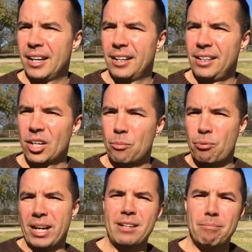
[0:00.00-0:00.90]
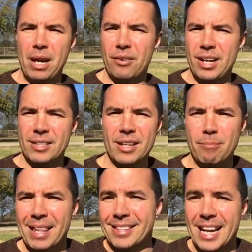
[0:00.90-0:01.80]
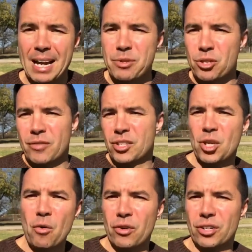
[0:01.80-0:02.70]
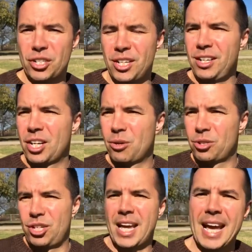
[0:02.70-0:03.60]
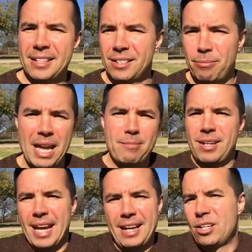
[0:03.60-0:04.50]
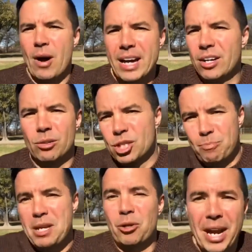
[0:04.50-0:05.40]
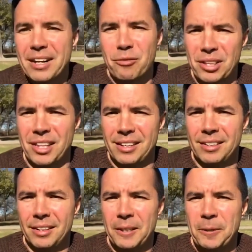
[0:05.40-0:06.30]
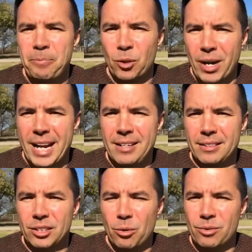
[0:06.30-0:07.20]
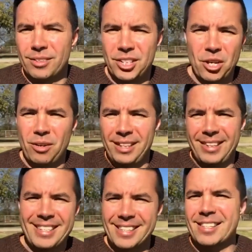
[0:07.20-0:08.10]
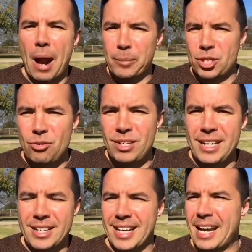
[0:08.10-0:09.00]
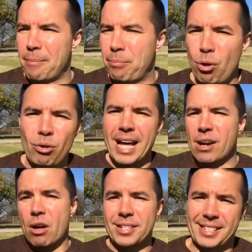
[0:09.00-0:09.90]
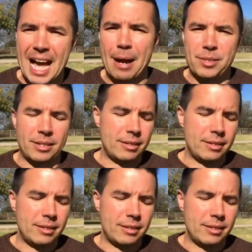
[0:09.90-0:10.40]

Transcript: you know, pregnant Mary, and then by the time the service is over, she has the baby. You know, I don't know, just be creative with it, right? Don't this is an opportunity to kind of pull out all the stops